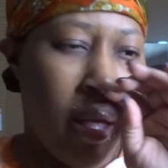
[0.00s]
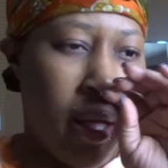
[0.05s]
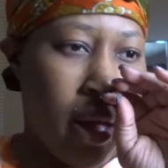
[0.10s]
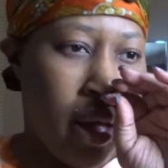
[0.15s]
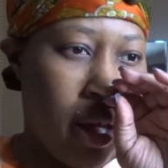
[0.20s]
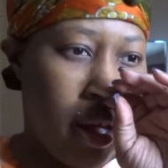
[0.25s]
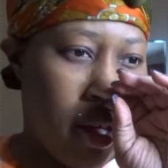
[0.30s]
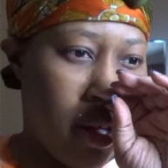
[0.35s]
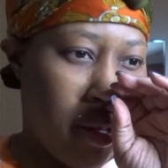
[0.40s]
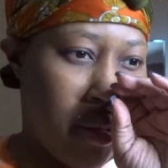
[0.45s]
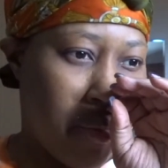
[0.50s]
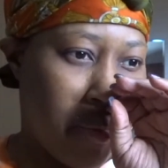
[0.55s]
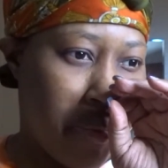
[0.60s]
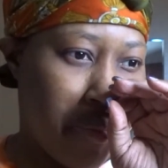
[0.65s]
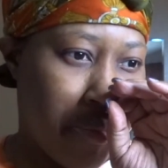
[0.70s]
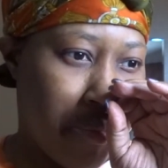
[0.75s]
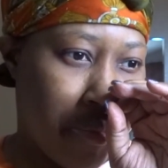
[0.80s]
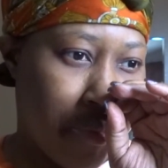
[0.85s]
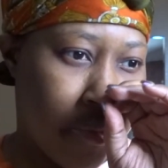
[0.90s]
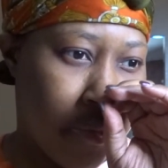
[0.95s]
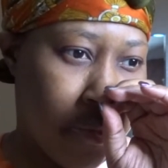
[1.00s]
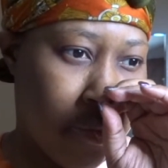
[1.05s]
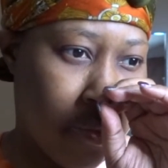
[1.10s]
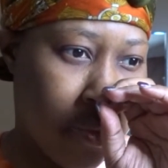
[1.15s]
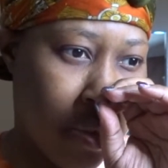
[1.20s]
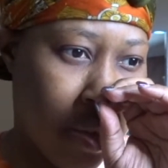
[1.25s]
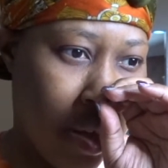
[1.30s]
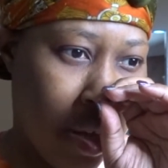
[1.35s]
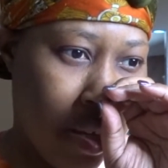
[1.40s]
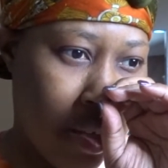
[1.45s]
I
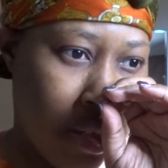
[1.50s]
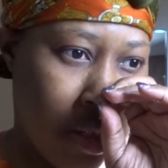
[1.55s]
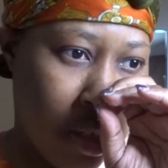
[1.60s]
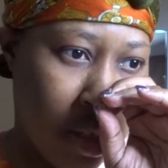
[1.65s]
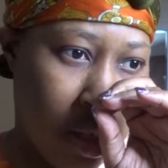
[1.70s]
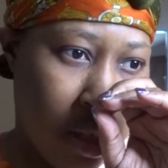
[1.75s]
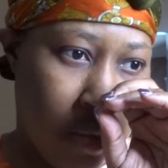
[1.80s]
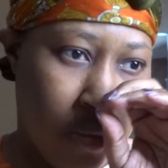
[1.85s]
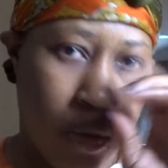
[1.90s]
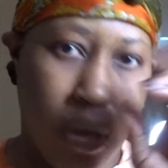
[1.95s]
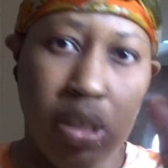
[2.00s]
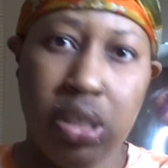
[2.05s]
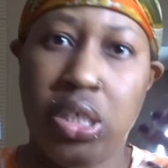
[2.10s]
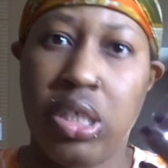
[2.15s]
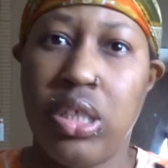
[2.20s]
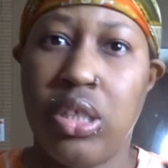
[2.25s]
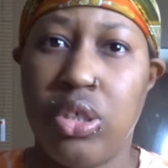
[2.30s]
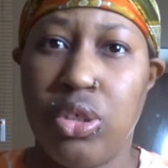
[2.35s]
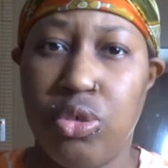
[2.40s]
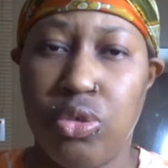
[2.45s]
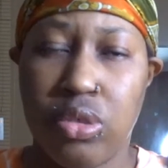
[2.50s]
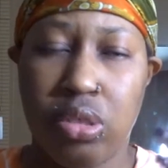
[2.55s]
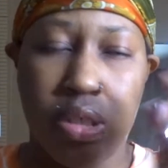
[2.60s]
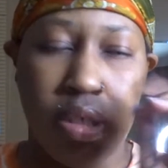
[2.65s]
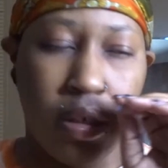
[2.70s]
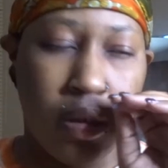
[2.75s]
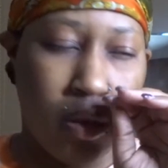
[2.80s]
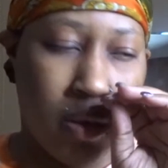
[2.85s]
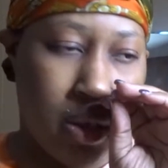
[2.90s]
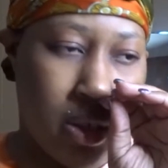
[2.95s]
seen Rashida using it
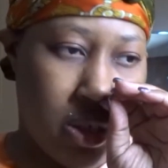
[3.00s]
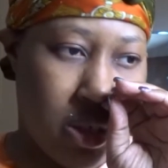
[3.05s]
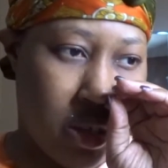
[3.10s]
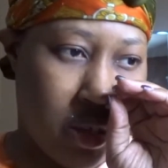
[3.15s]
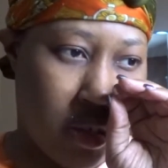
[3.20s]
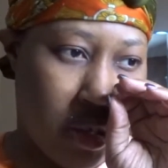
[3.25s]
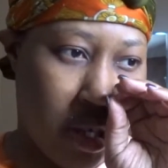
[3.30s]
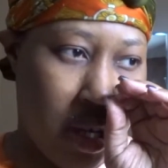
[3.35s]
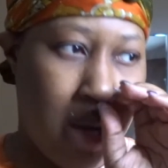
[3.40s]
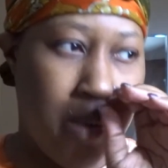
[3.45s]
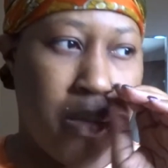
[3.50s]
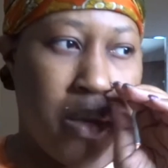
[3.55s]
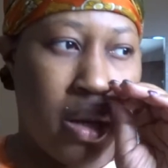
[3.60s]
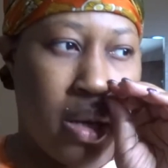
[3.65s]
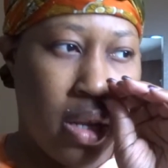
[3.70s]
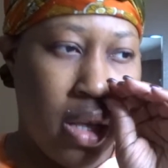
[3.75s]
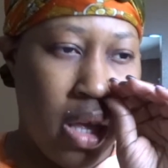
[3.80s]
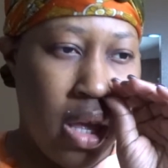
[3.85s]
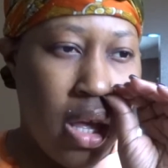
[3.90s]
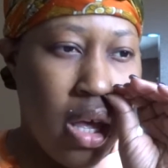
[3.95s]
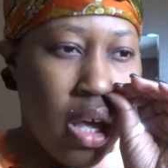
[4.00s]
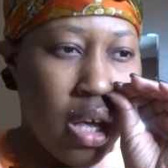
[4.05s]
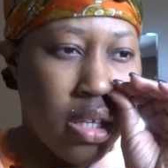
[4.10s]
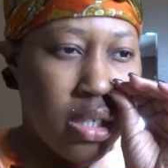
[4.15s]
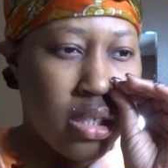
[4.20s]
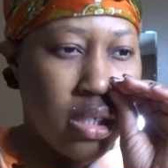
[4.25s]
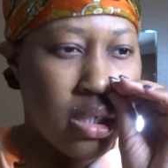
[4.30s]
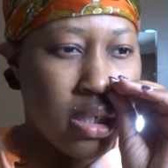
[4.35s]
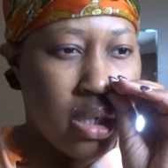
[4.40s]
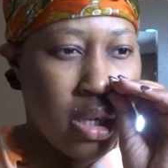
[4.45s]
on Instagram, and I
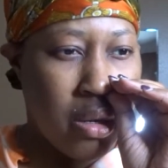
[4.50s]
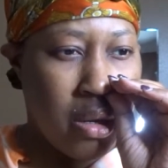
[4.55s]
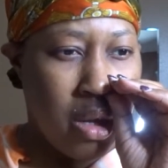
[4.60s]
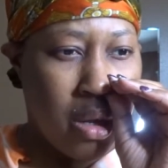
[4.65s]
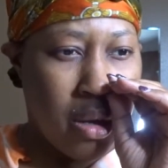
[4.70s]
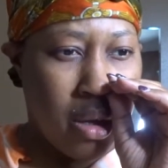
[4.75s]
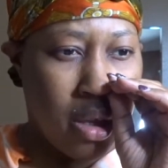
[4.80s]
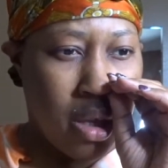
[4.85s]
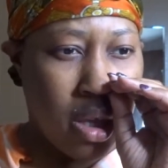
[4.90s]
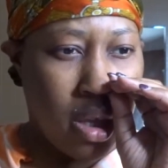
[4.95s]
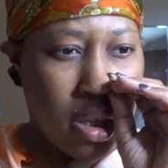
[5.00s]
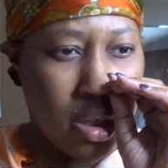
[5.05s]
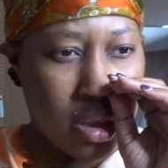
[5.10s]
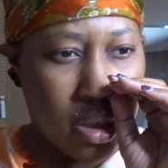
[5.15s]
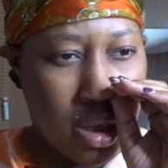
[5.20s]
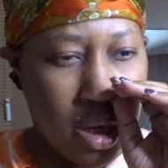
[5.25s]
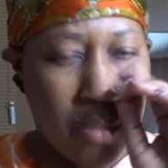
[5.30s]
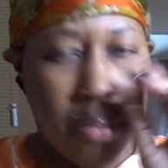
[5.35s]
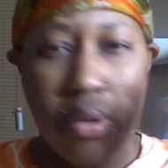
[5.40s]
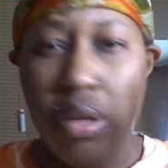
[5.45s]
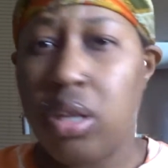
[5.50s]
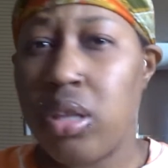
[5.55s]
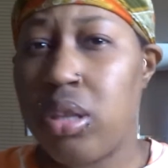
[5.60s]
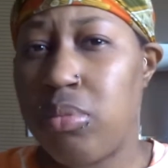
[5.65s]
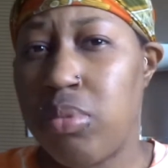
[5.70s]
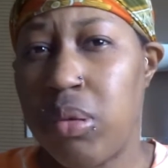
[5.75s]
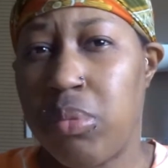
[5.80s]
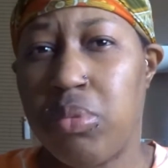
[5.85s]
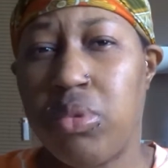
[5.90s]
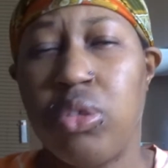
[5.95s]
seen a couple other
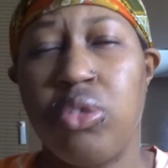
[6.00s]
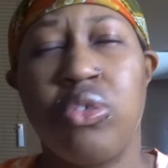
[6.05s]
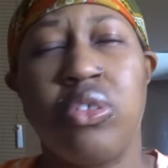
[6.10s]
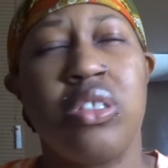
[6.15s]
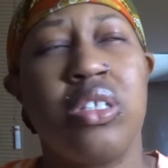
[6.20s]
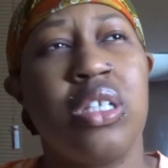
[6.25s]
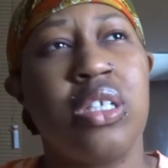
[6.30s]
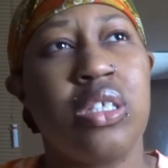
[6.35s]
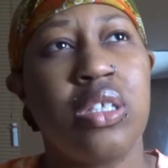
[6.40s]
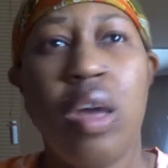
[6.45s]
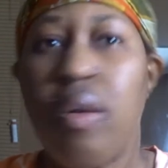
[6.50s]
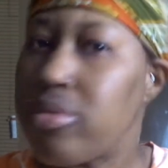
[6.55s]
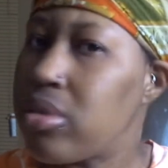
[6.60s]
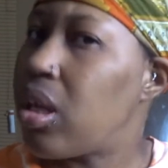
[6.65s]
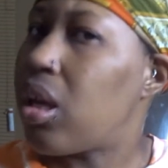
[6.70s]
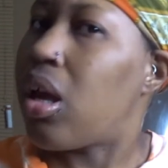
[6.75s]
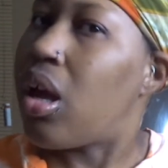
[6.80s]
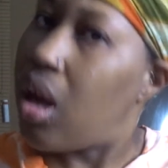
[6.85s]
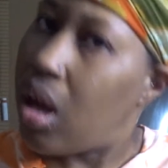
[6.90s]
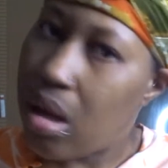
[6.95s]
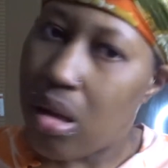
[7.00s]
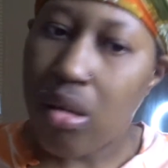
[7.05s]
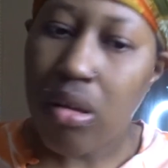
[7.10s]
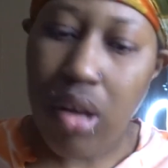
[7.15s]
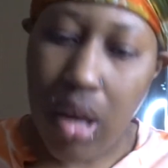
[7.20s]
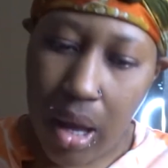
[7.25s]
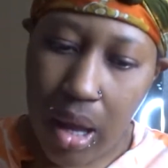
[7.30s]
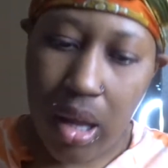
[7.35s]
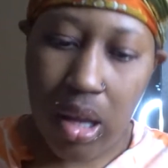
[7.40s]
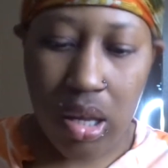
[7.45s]
people using it. So I was like, oh,
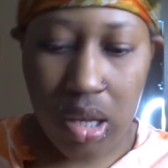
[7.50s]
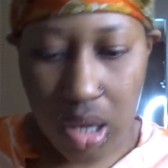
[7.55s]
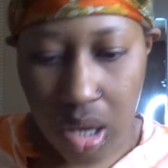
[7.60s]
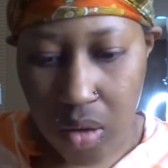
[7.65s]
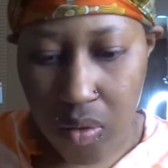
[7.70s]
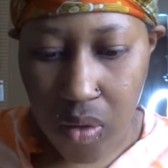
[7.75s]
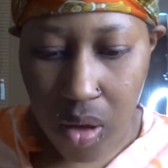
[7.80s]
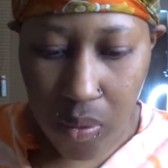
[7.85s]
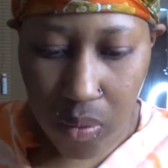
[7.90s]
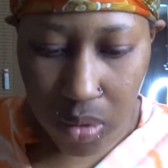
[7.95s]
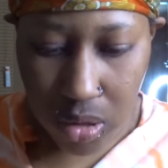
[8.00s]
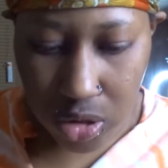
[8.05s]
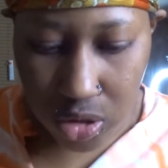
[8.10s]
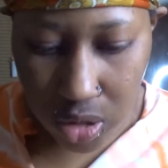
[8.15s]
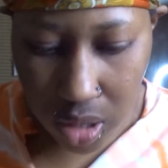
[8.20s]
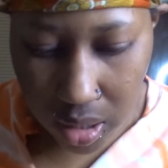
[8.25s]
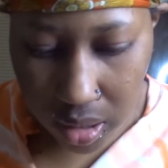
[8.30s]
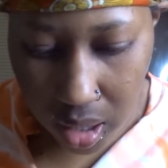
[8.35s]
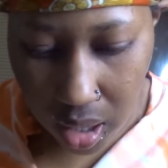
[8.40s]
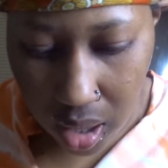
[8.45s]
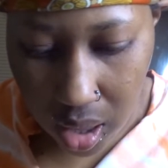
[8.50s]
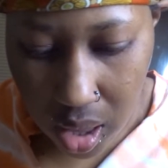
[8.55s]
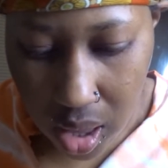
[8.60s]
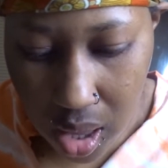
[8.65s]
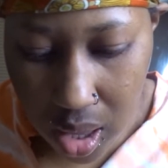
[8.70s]
okay, you know, I want to try that.